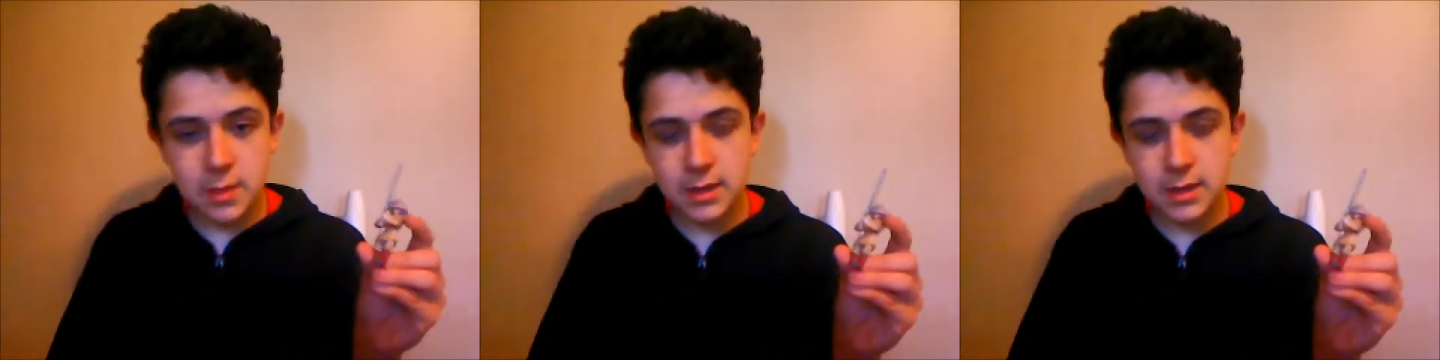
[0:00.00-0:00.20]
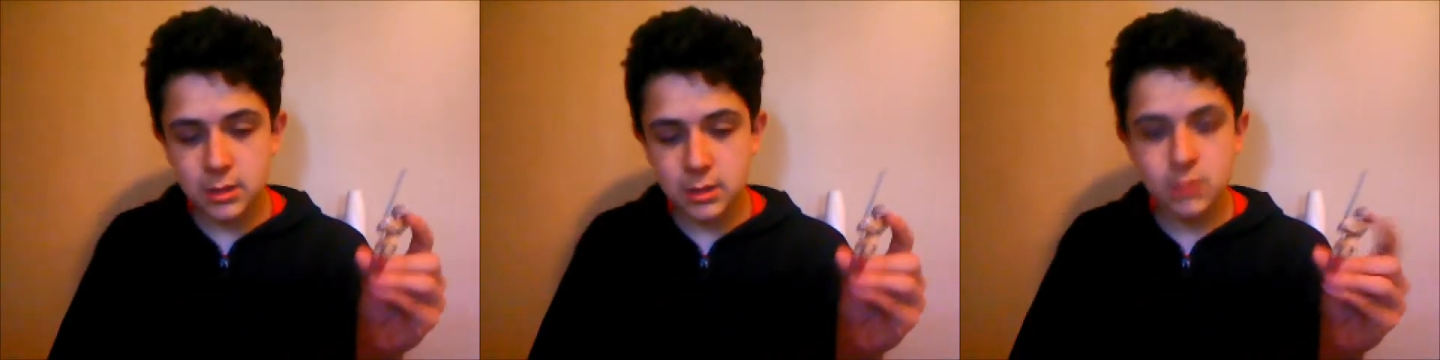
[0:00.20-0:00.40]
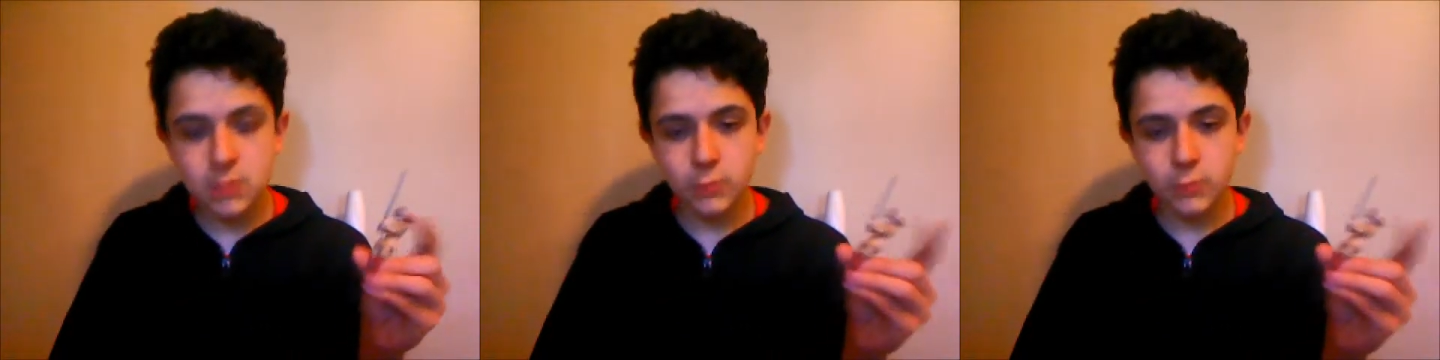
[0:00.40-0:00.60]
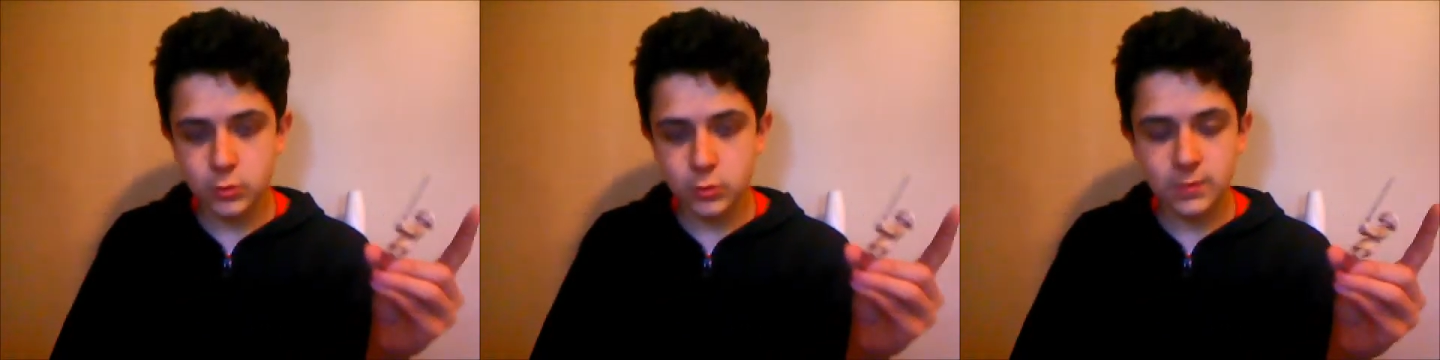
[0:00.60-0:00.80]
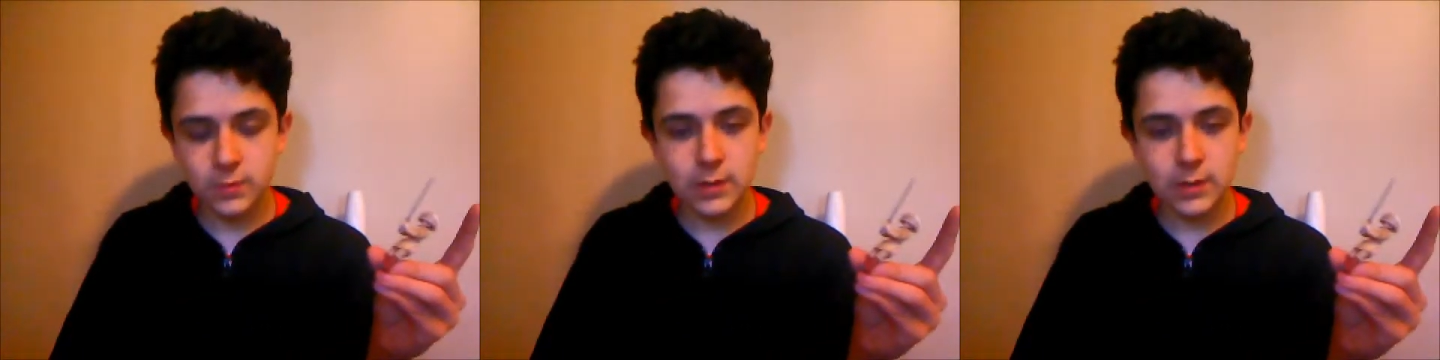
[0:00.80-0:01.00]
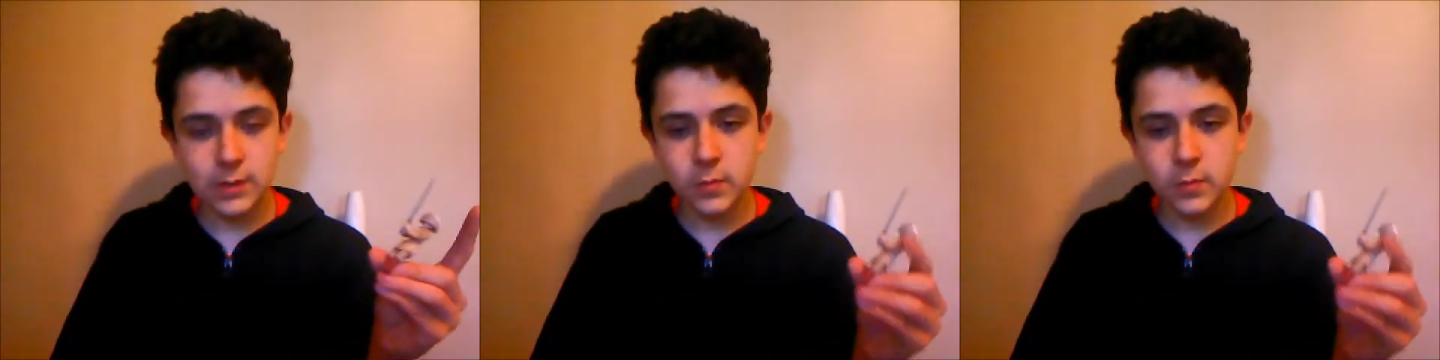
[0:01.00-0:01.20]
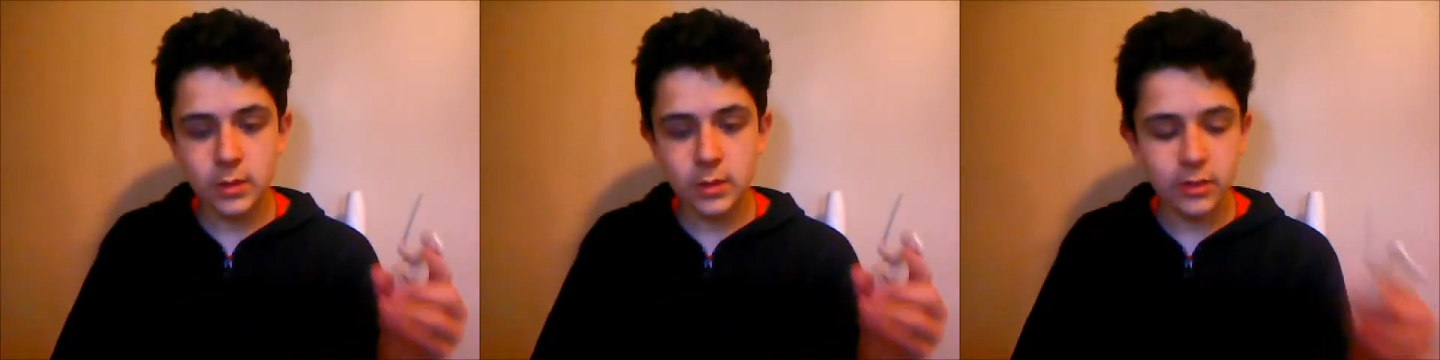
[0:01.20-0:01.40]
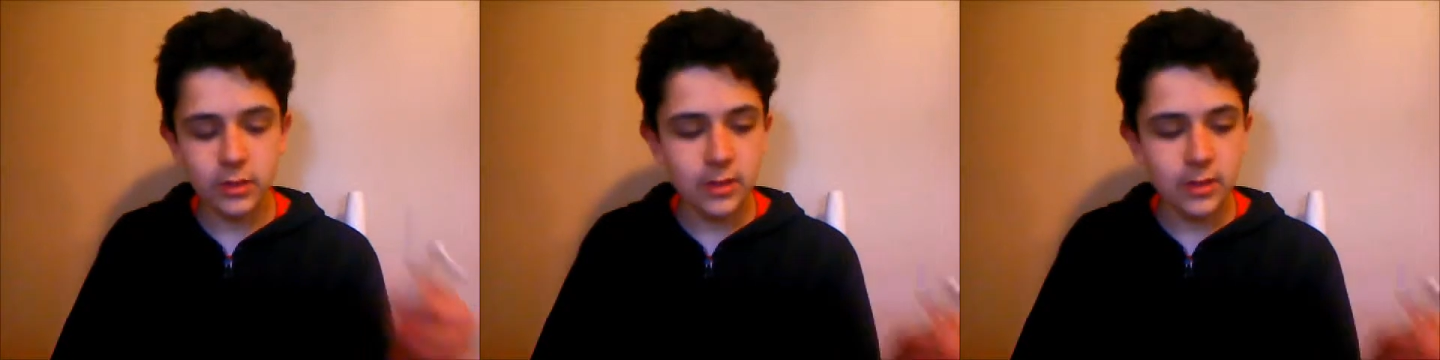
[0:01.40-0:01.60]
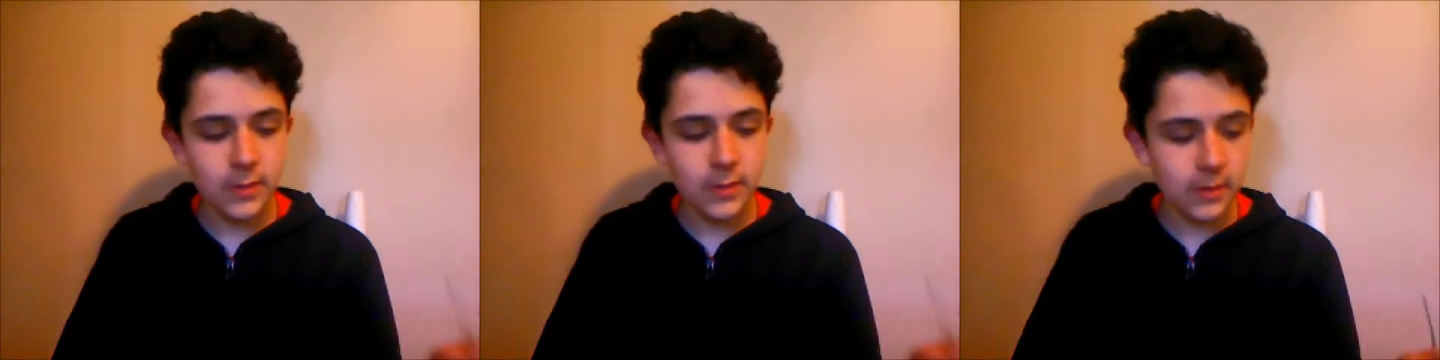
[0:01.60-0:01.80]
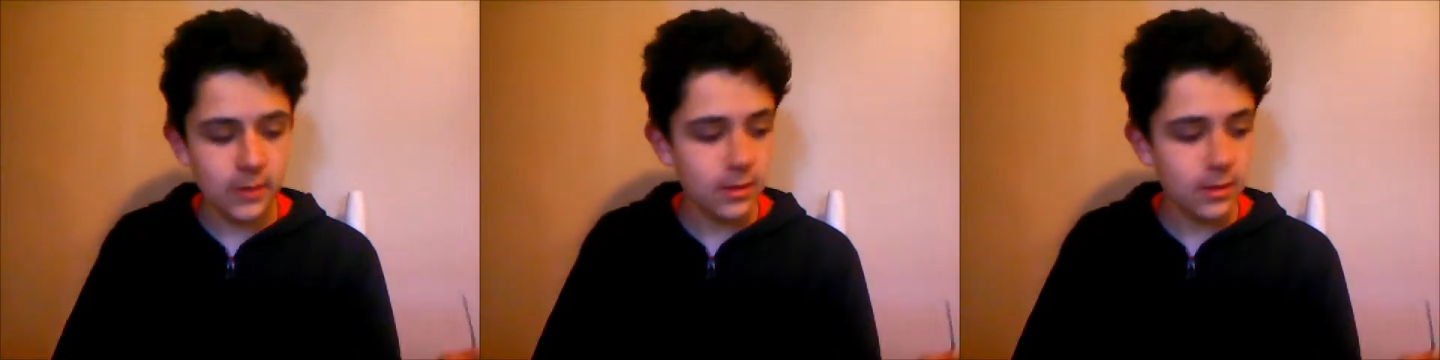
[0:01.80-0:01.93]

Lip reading: universe figure, if you really think about it.